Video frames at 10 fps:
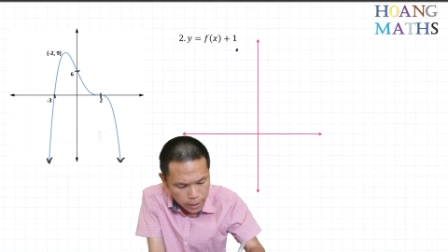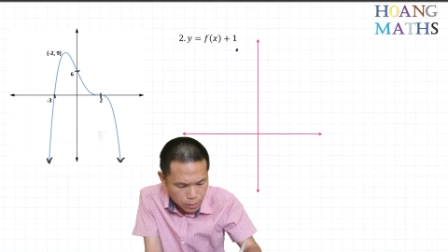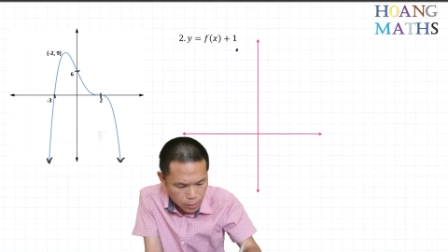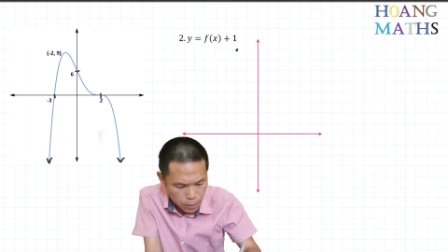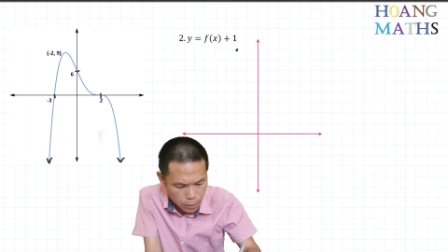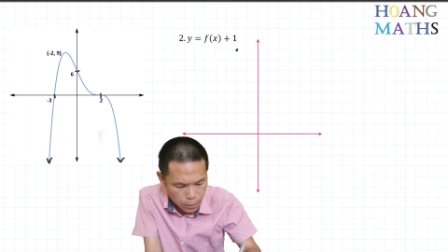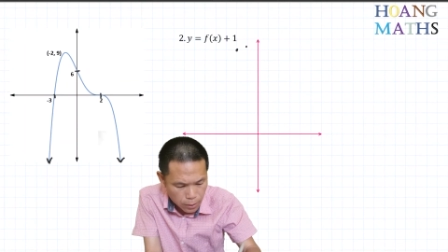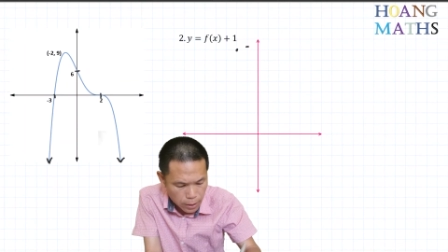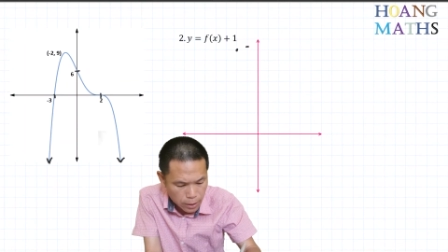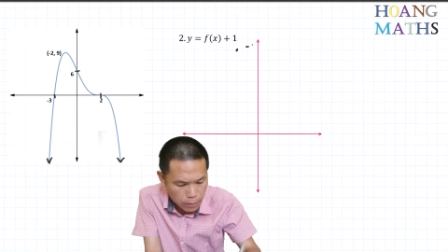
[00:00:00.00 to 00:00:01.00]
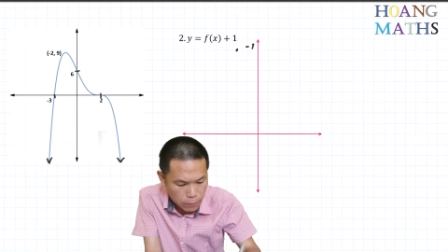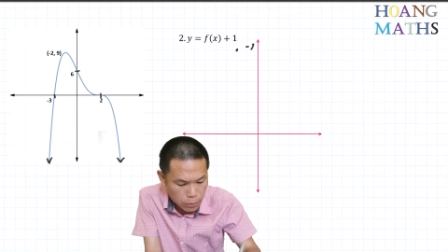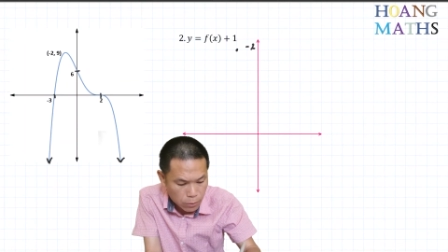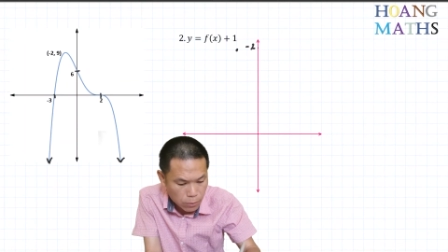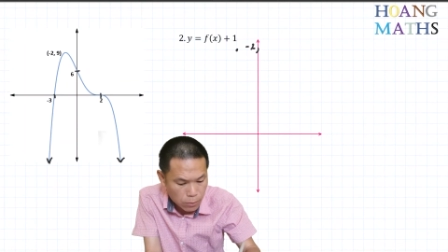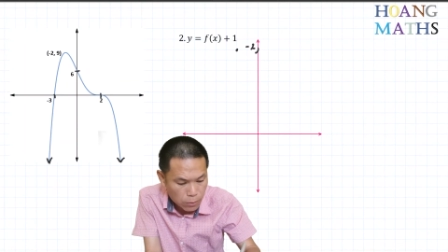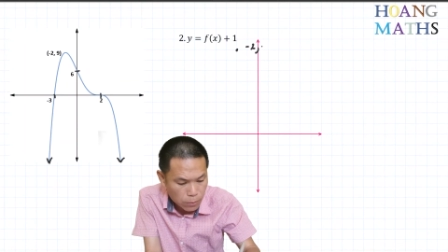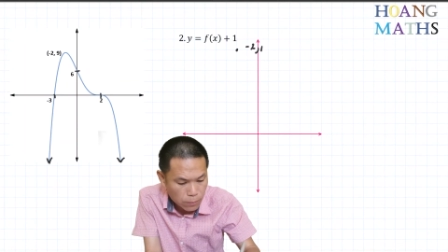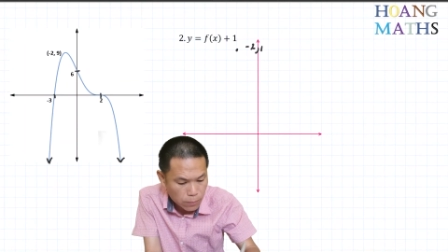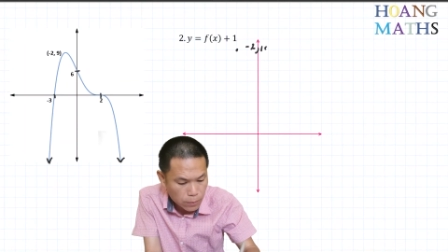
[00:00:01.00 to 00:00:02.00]
So negative 2,
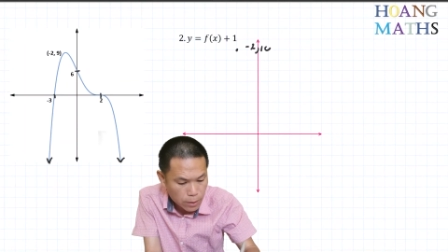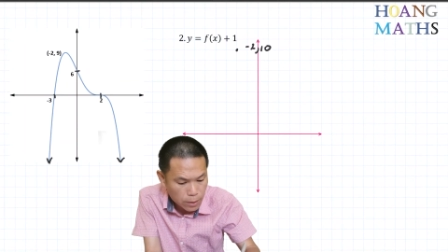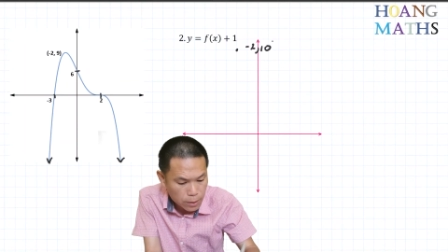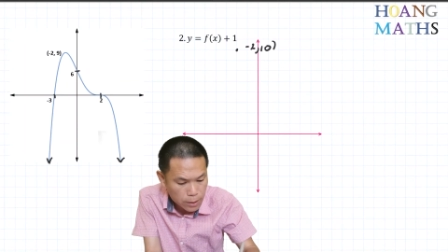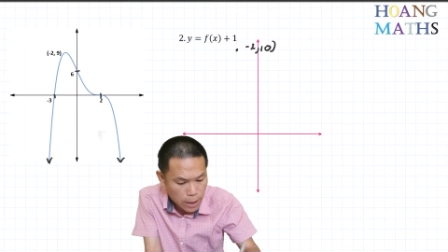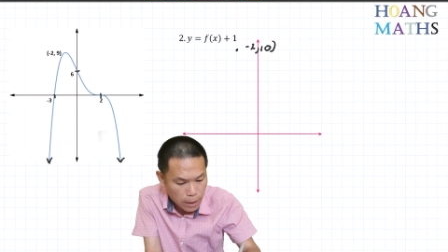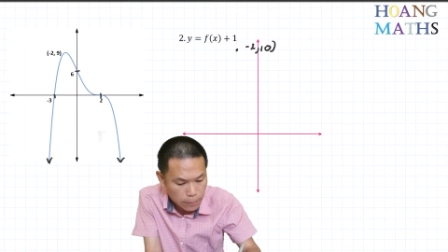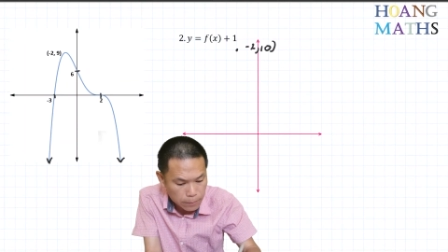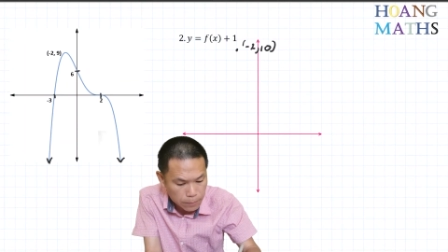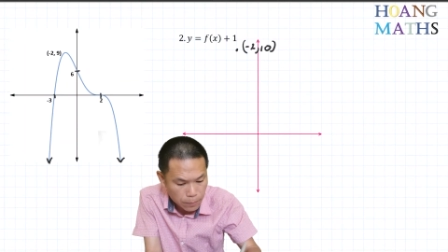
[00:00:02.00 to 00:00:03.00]
10.